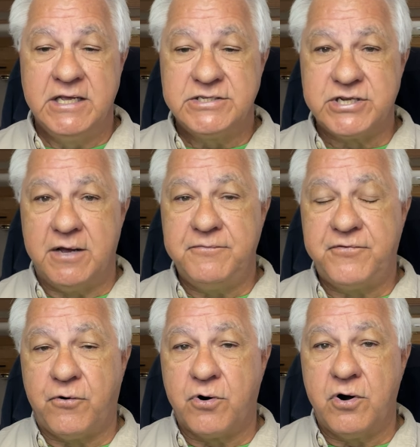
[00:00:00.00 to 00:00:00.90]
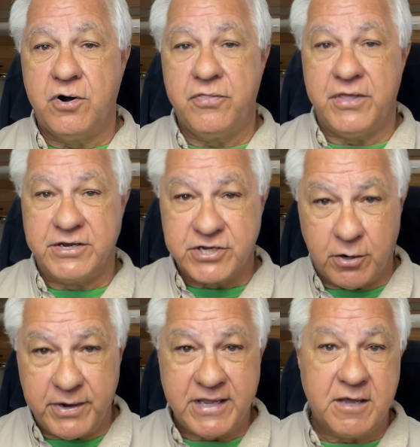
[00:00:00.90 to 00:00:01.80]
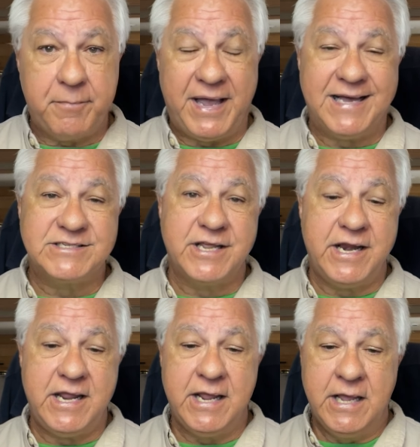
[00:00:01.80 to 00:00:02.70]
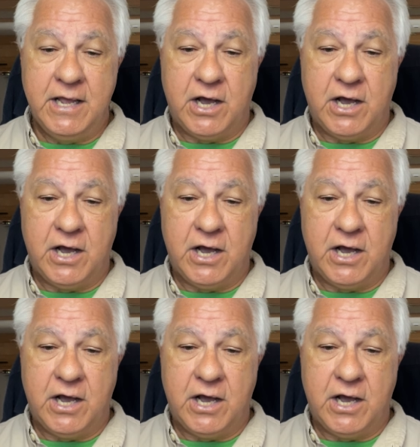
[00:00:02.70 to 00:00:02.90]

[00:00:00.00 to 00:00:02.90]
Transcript: Some for the towing capacity,